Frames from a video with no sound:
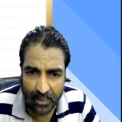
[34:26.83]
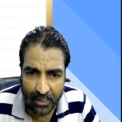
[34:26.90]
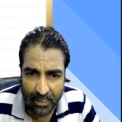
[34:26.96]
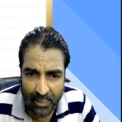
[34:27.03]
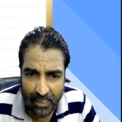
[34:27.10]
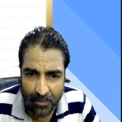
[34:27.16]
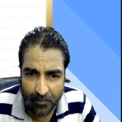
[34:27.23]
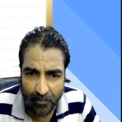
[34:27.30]

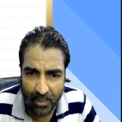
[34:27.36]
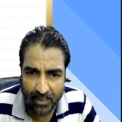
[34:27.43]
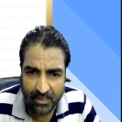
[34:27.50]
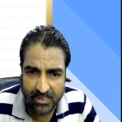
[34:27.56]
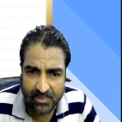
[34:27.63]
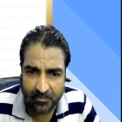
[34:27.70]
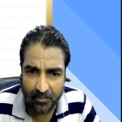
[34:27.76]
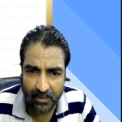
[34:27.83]
A
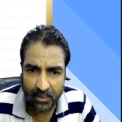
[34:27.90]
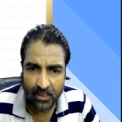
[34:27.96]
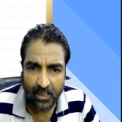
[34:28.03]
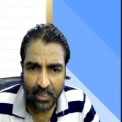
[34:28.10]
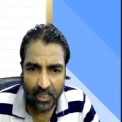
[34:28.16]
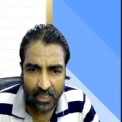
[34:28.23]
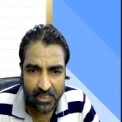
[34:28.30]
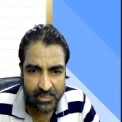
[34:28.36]
minus B
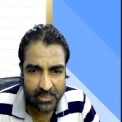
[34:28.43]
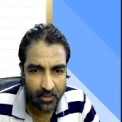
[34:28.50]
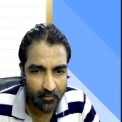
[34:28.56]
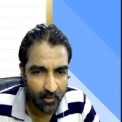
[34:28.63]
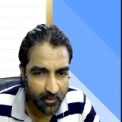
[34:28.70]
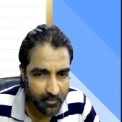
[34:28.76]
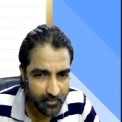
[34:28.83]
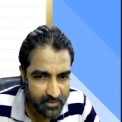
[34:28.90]
is equal
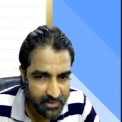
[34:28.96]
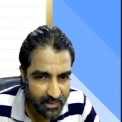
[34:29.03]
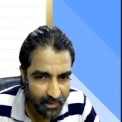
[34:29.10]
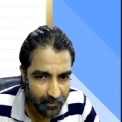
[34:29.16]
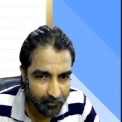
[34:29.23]
to C